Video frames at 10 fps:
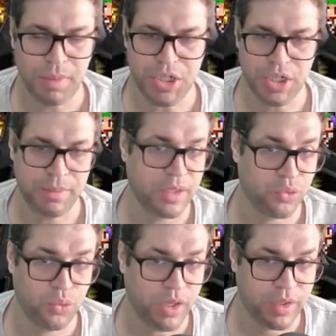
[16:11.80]
Especially
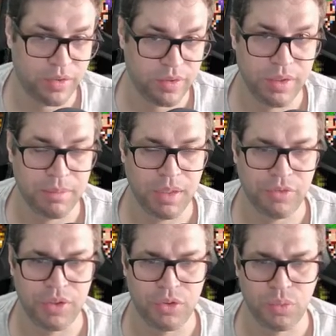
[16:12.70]
because Rock is here
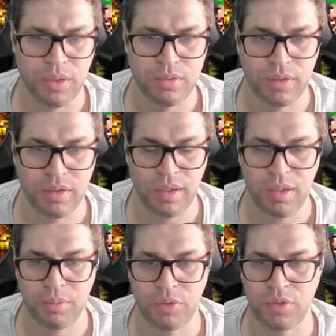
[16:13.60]
debuffing as well. It
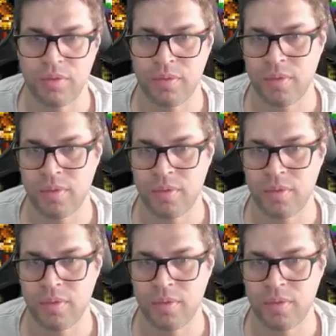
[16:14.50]
helps.